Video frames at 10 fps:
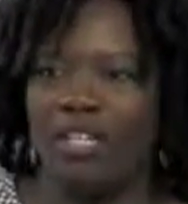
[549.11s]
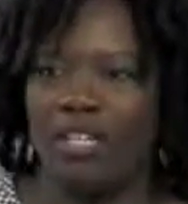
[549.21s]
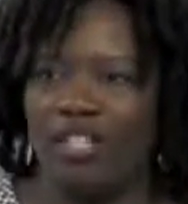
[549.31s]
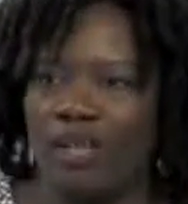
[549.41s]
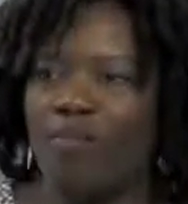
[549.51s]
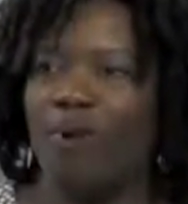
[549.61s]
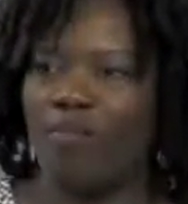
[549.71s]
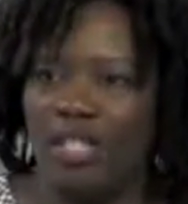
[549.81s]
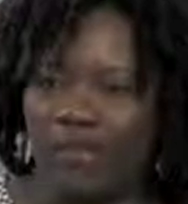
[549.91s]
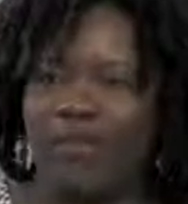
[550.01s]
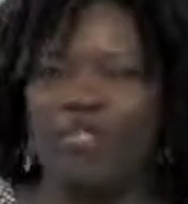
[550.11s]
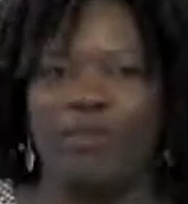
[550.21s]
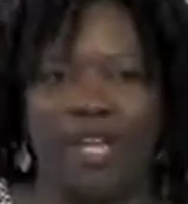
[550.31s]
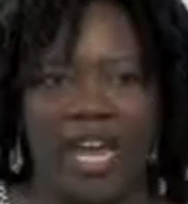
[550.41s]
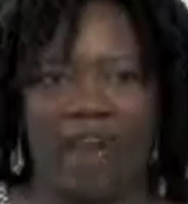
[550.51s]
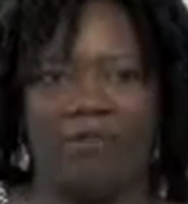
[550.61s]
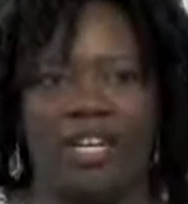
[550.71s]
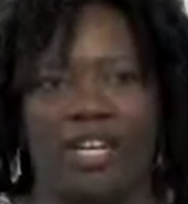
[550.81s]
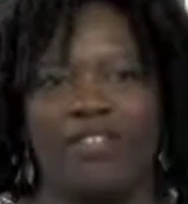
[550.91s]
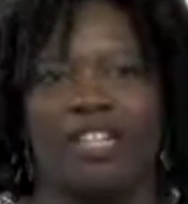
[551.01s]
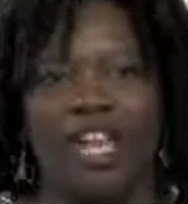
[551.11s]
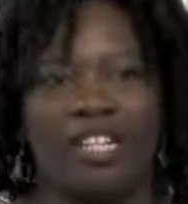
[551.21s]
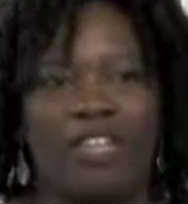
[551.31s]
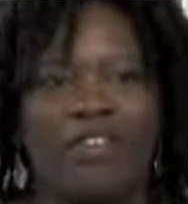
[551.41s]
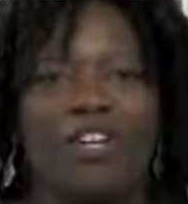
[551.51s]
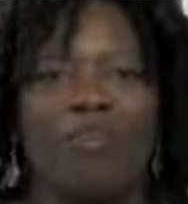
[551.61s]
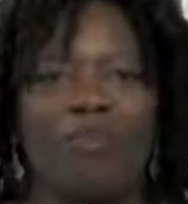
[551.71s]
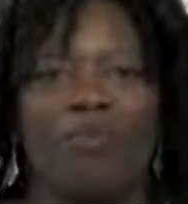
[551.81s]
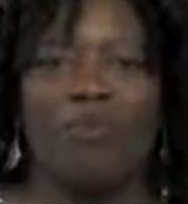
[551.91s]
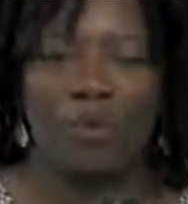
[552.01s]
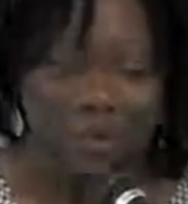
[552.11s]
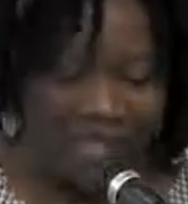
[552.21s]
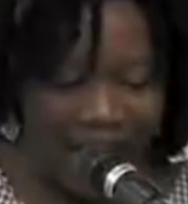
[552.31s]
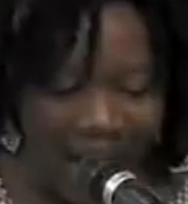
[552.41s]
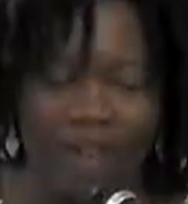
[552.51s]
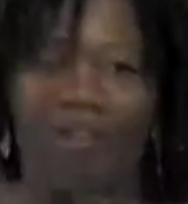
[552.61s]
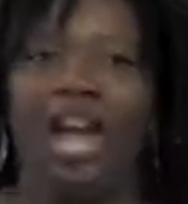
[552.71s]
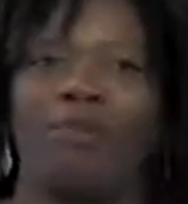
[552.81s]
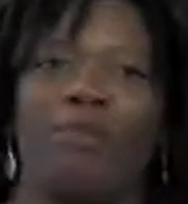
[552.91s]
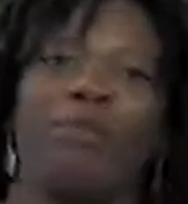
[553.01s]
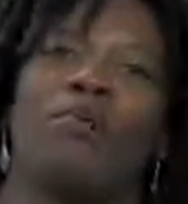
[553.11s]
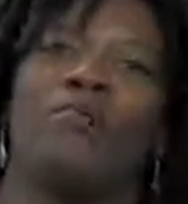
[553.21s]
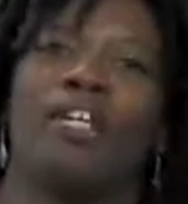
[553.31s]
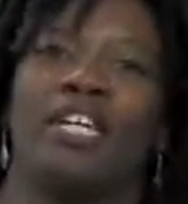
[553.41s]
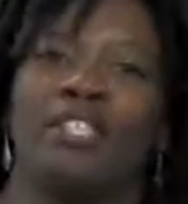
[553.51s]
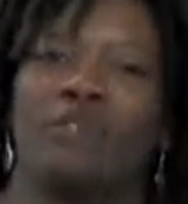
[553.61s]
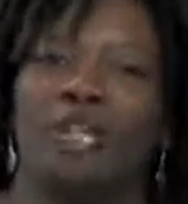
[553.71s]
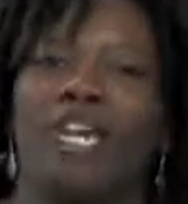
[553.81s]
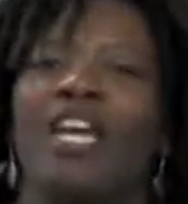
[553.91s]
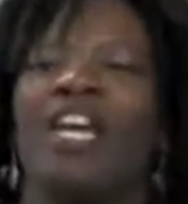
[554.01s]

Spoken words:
So it's a poem that's supposed to be happy. And I was like, difficult fruit, but we will have a happy poem if it kills me.